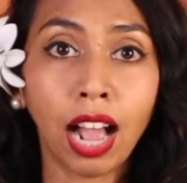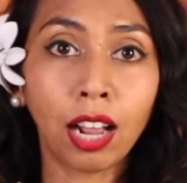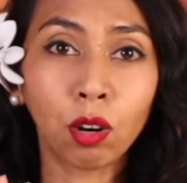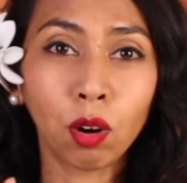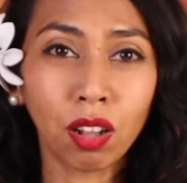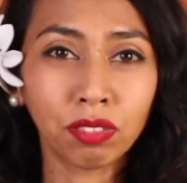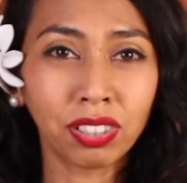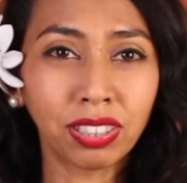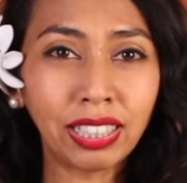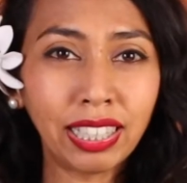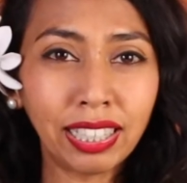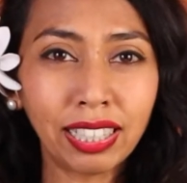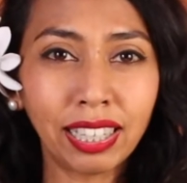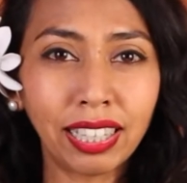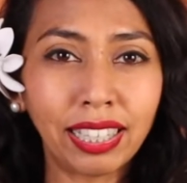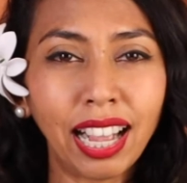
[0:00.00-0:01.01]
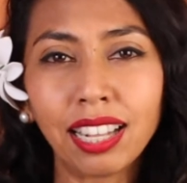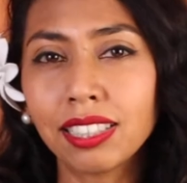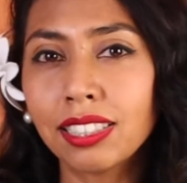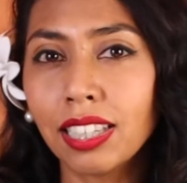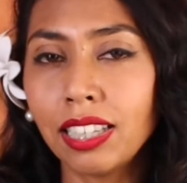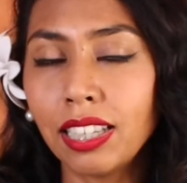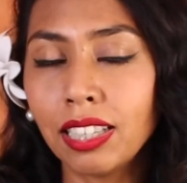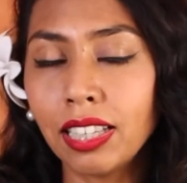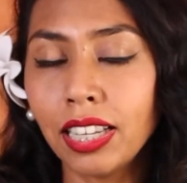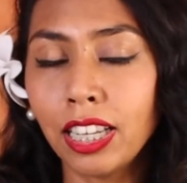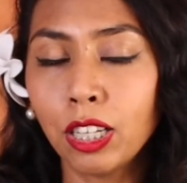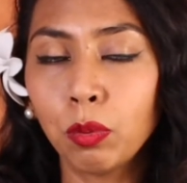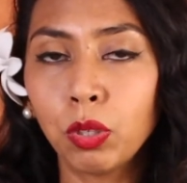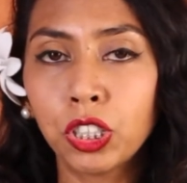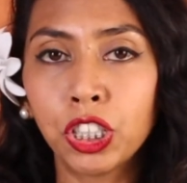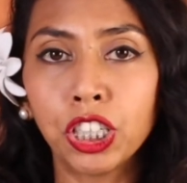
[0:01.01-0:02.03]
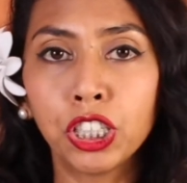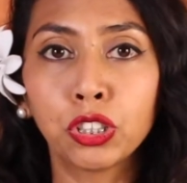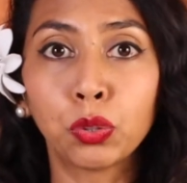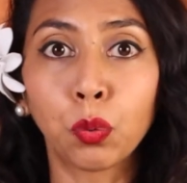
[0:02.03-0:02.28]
I don't have to lean it against anything, which is